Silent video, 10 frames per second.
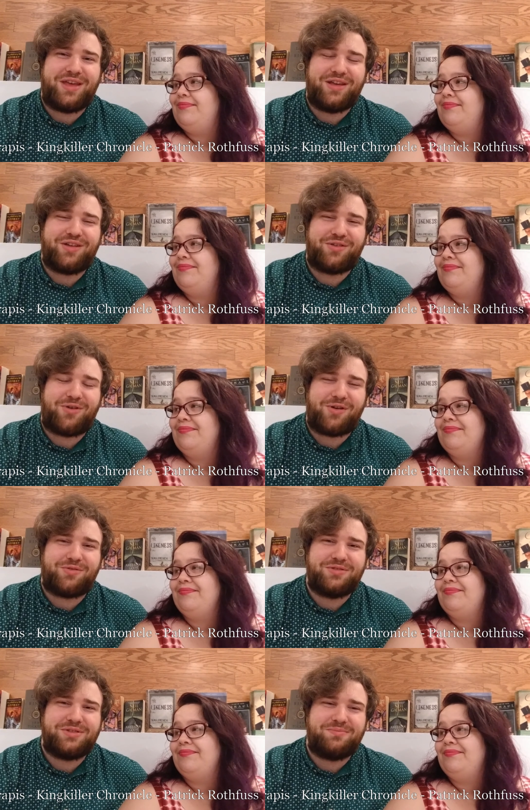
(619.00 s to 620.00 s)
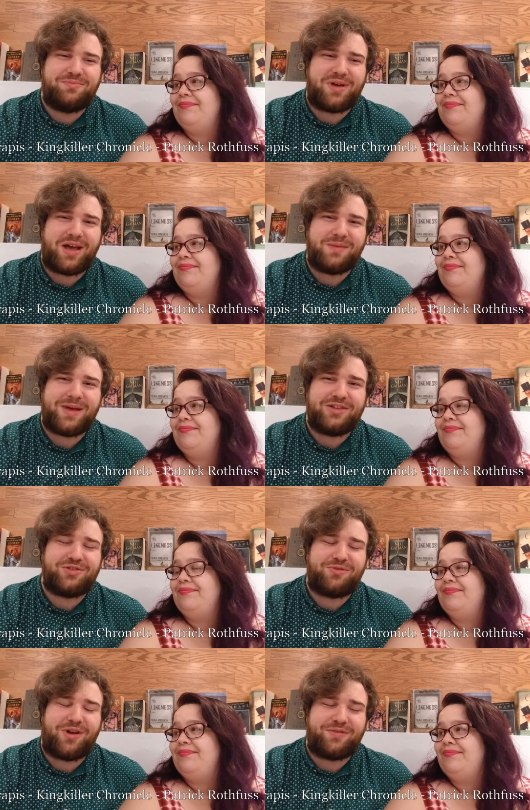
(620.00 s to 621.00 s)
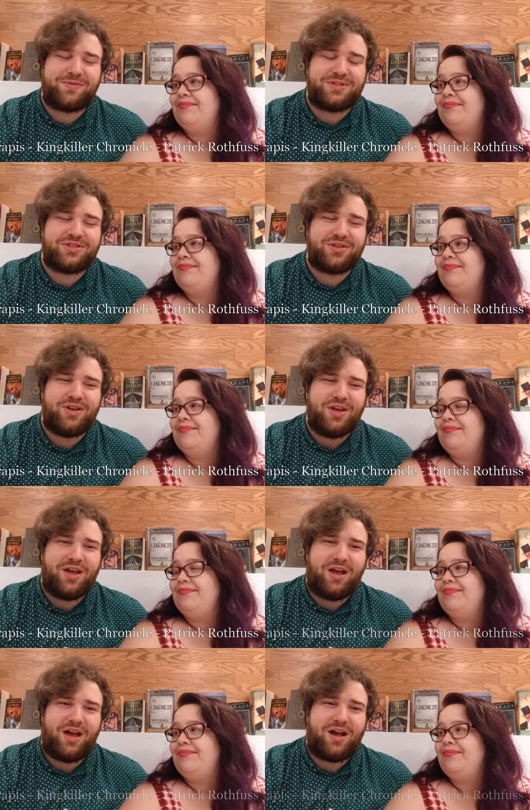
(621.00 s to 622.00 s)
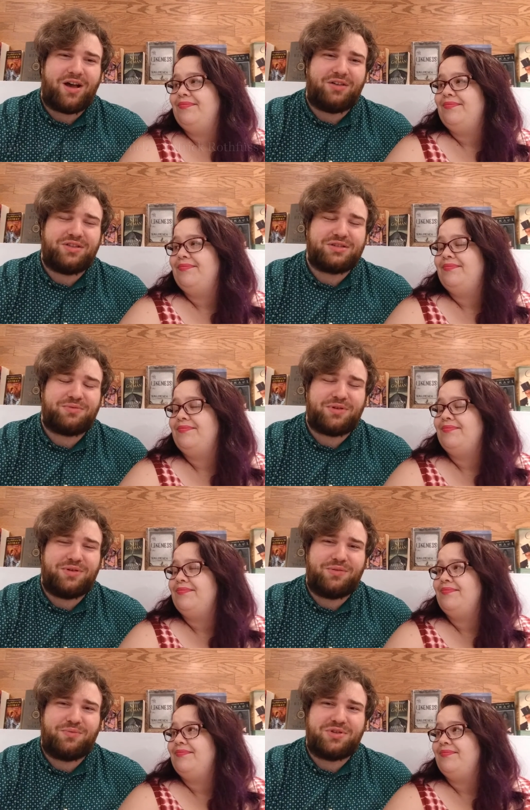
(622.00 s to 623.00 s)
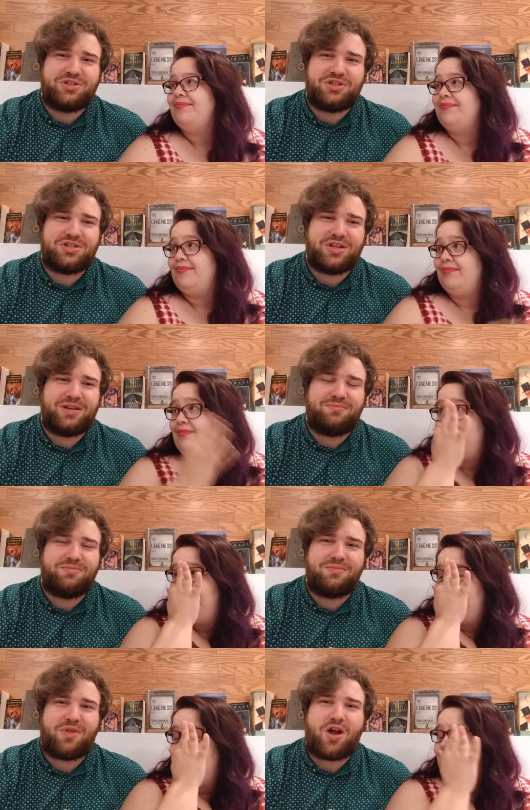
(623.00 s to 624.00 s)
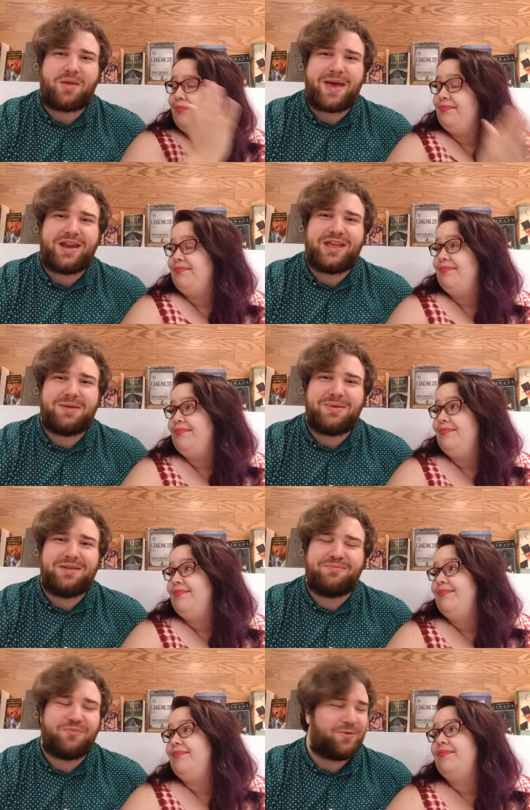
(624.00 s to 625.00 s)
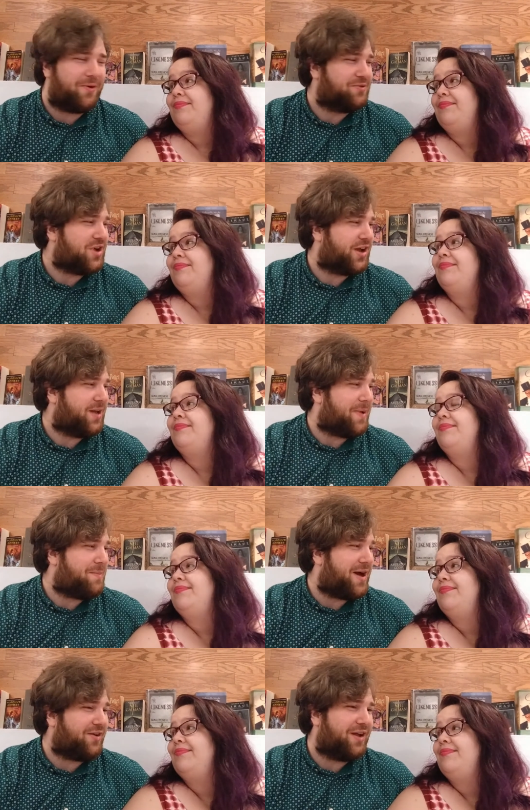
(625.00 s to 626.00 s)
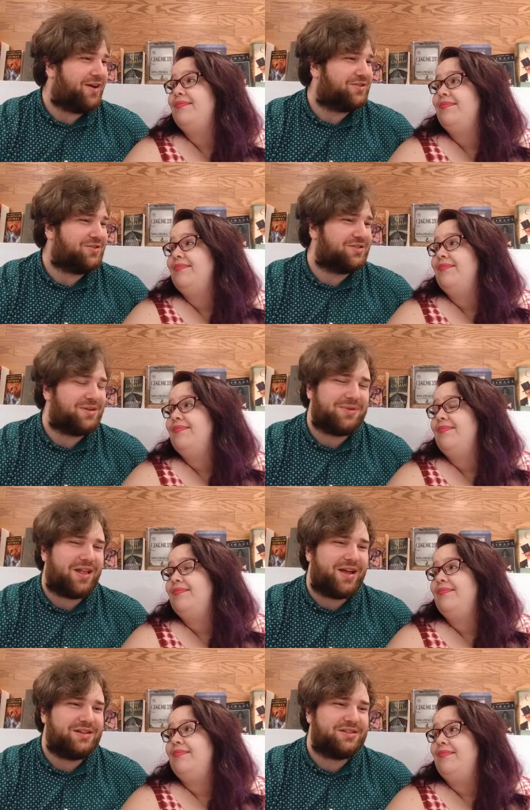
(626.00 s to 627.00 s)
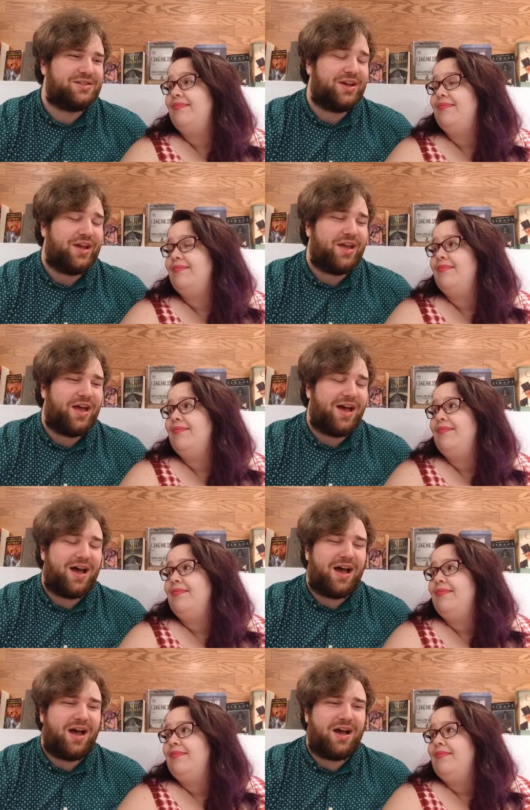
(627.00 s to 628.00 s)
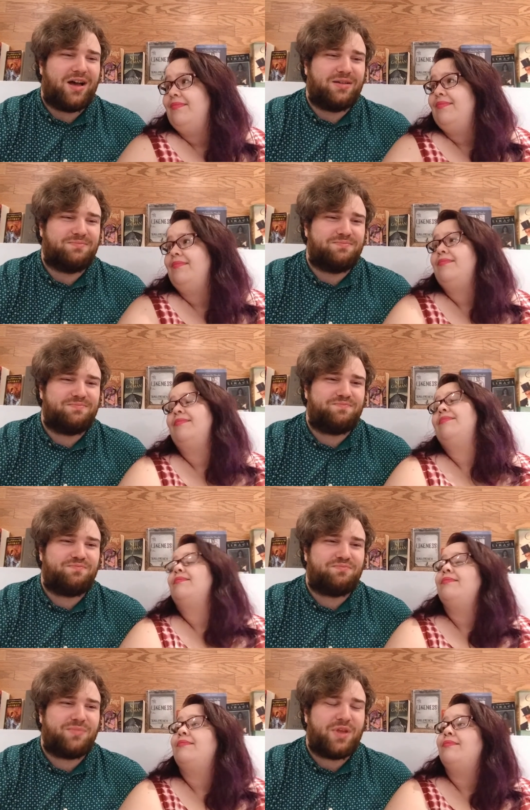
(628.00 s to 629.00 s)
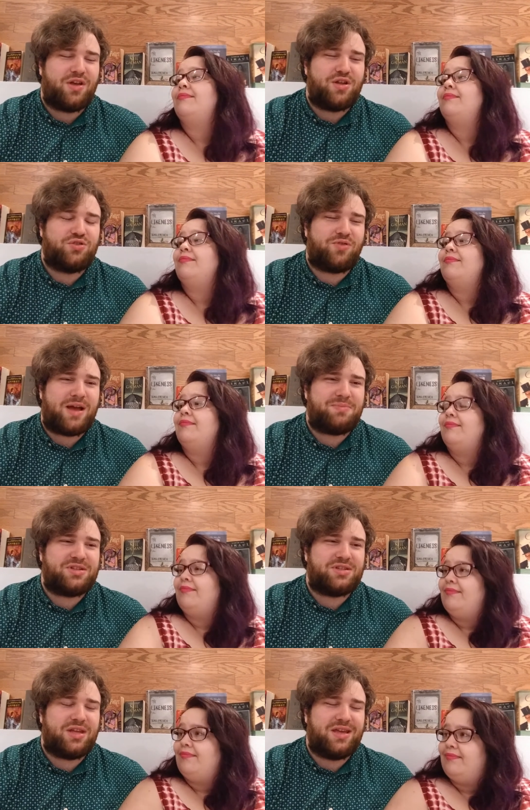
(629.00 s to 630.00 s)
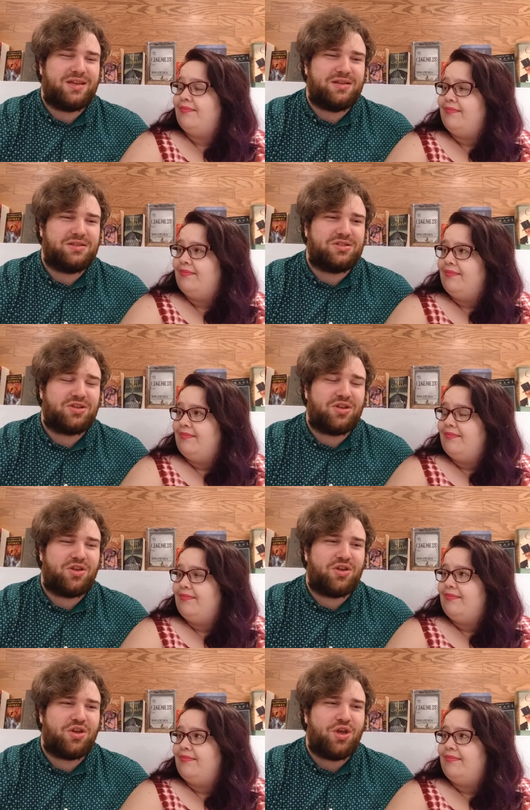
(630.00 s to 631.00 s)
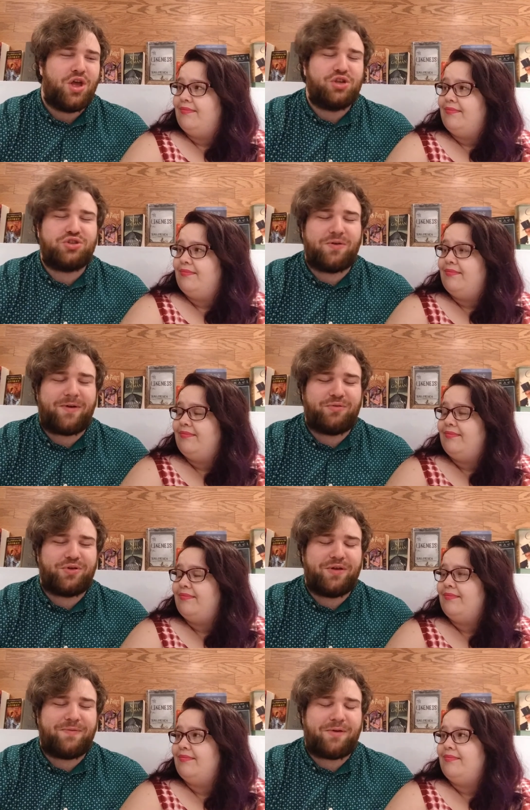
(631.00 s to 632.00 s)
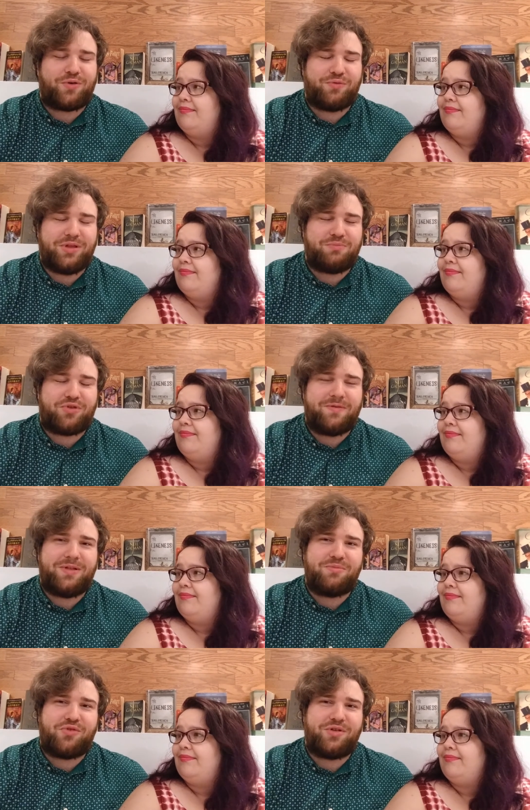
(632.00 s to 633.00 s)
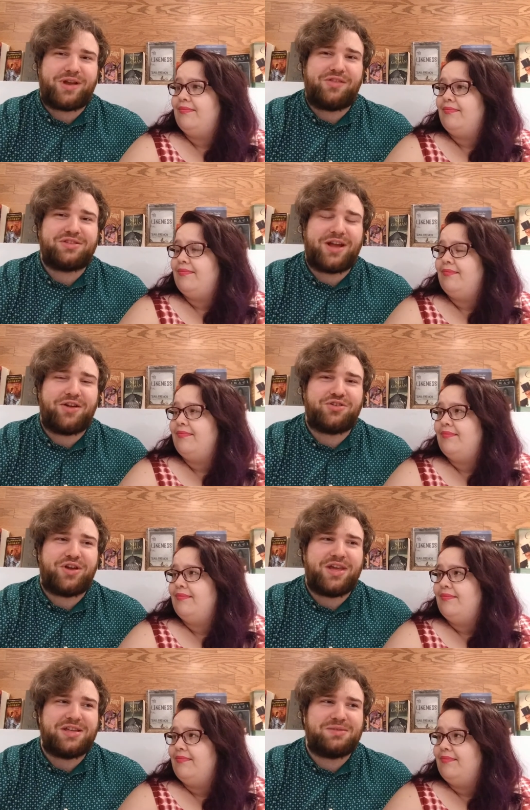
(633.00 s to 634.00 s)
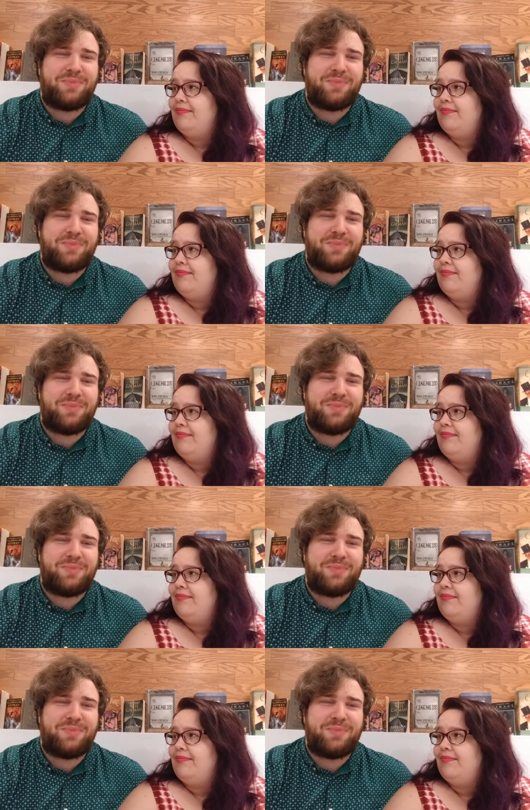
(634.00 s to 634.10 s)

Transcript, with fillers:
Speaker 1: King Killer Chronicles by Patrick Rothfuss. Uh, this one was just a automatic gimme when we were talking about minor characters that we liked. Um, Trappist is, so if I were if I were to really briefly boil down this character, he is